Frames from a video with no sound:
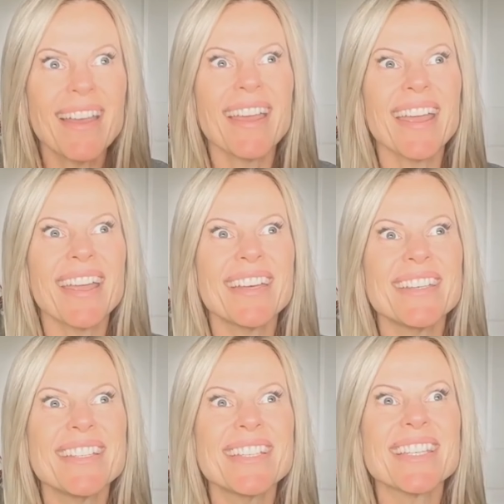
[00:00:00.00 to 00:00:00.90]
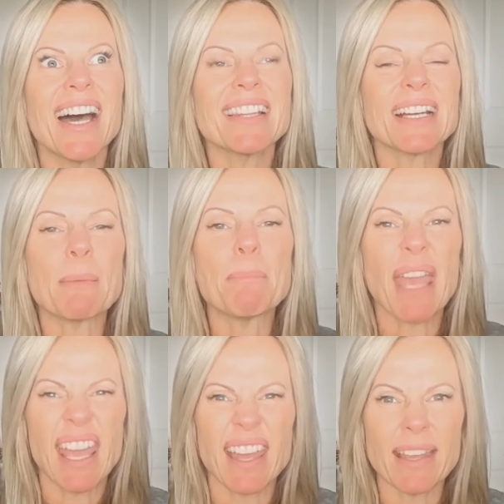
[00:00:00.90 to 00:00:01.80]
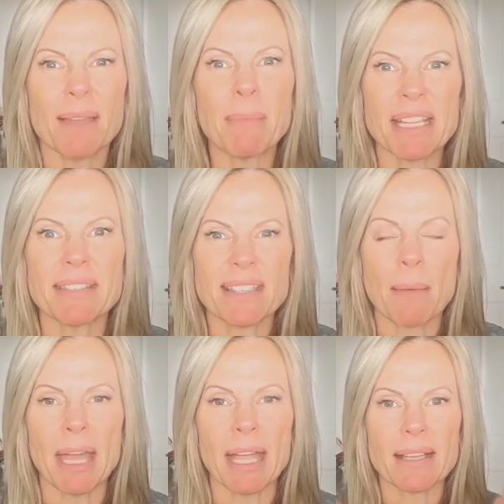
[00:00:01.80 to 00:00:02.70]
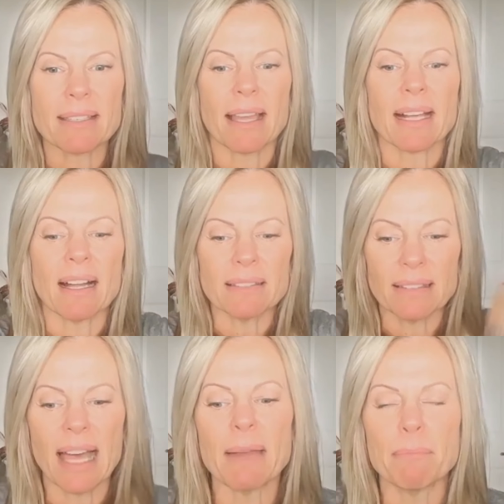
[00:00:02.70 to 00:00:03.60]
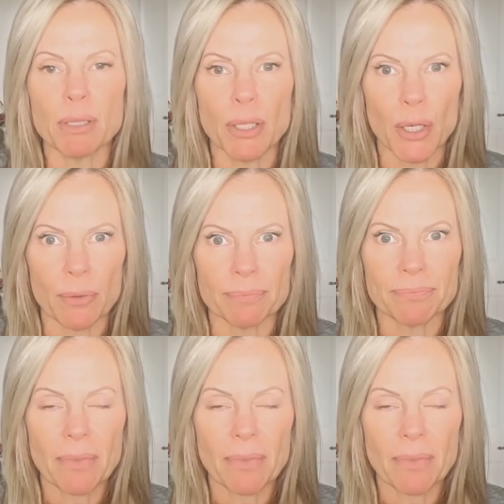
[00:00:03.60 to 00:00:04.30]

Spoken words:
is like a pit in my stomach. It's like a lead balloon.